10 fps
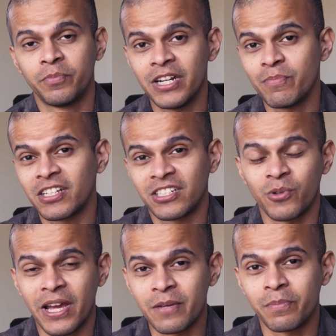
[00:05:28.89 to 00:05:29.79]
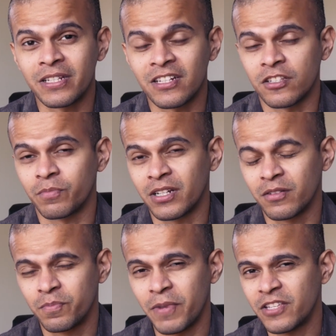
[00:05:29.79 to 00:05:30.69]
Pretty much to any business, but
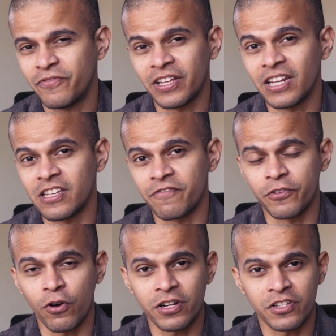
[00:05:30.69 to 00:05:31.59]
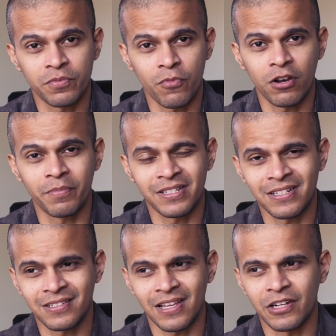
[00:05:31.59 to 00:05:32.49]
specifically if you're a small
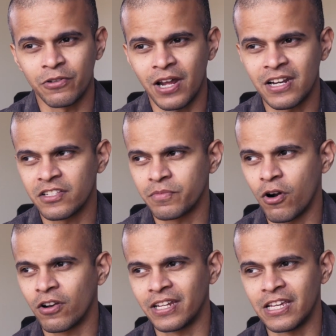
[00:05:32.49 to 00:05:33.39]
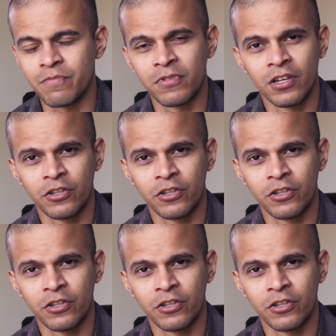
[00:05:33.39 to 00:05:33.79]
business and you run a small team,